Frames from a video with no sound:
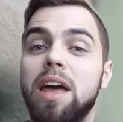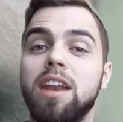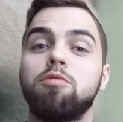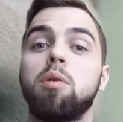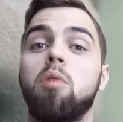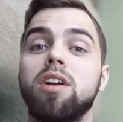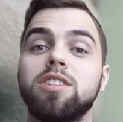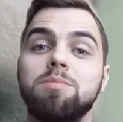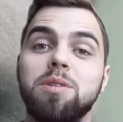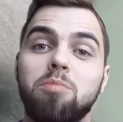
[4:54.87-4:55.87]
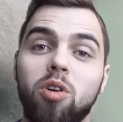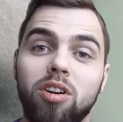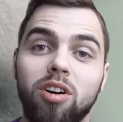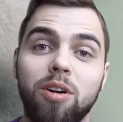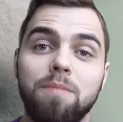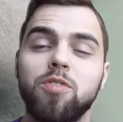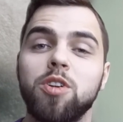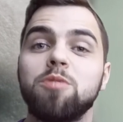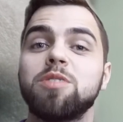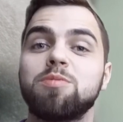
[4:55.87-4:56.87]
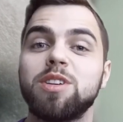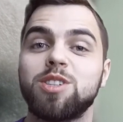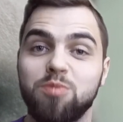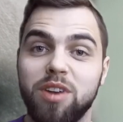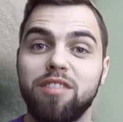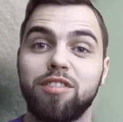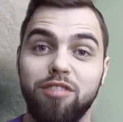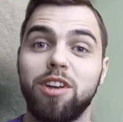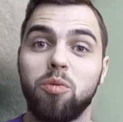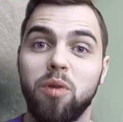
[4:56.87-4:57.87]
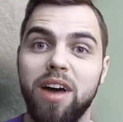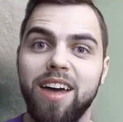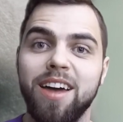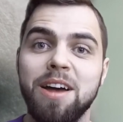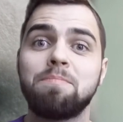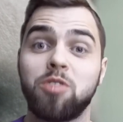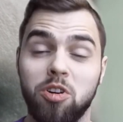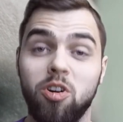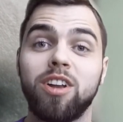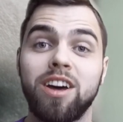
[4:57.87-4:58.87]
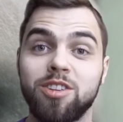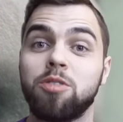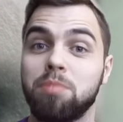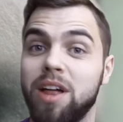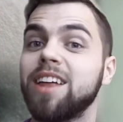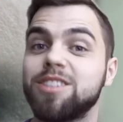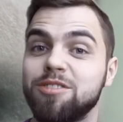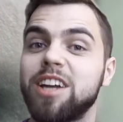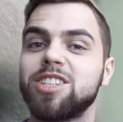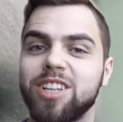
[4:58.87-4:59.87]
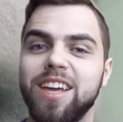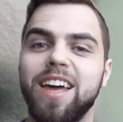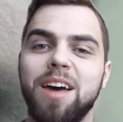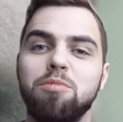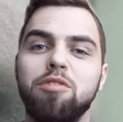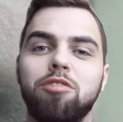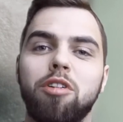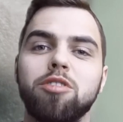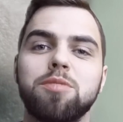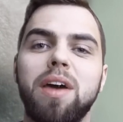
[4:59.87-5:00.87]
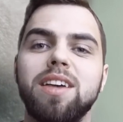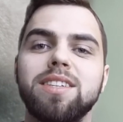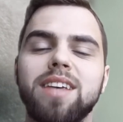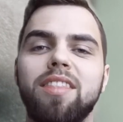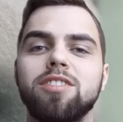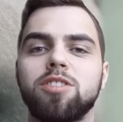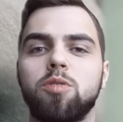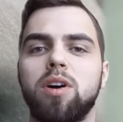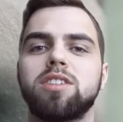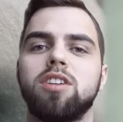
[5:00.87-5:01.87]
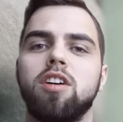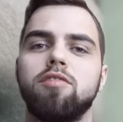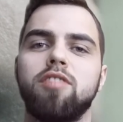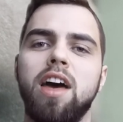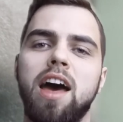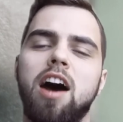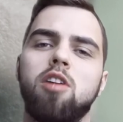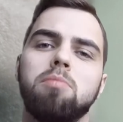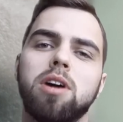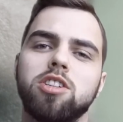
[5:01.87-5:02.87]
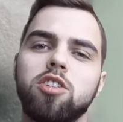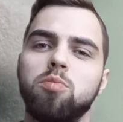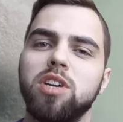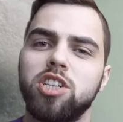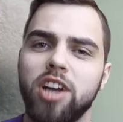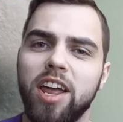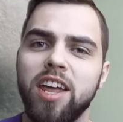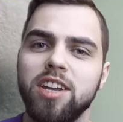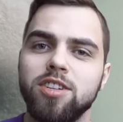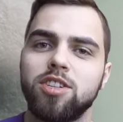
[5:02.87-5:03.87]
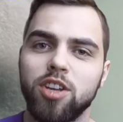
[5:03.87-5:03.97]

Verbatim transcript: And if we wanted to be immortal, the human species, we'd have to find a way to colonize other planets eventually and move throughout space. And there's the question of how much could we change